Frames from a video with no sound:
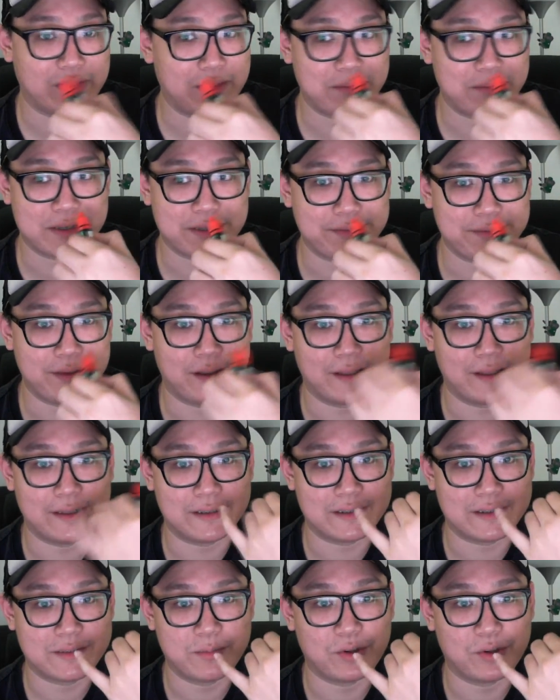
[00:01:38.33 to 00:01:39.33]
them a smell and
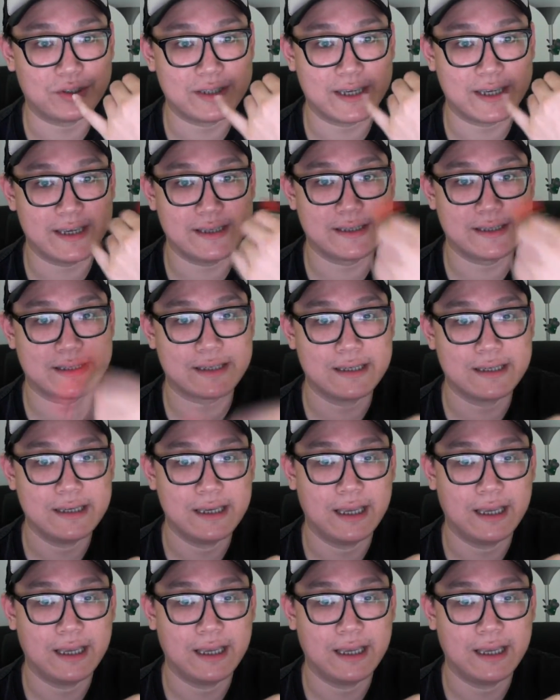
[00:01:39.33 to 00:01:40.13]
a small taste